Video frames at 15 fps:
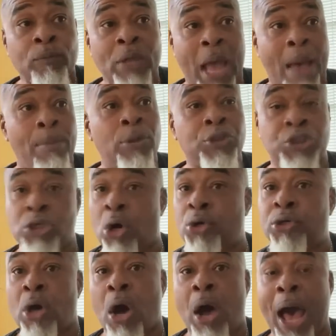I'm going to show
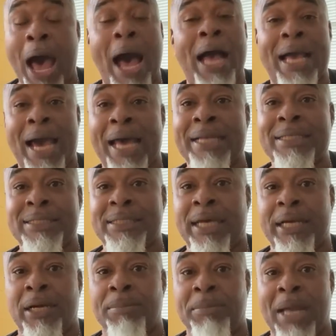y'all how I got it
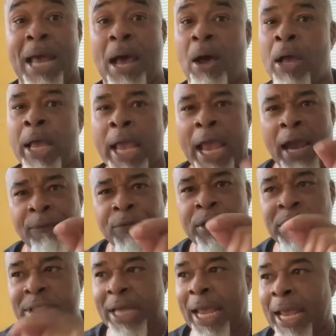set up now. Every
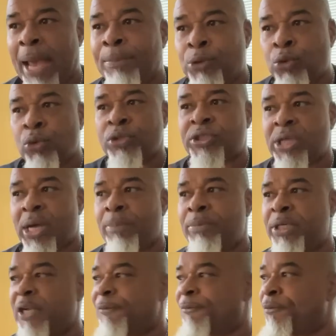day I'm doing something
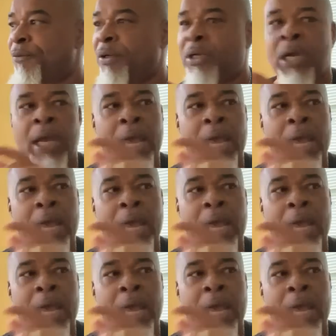different.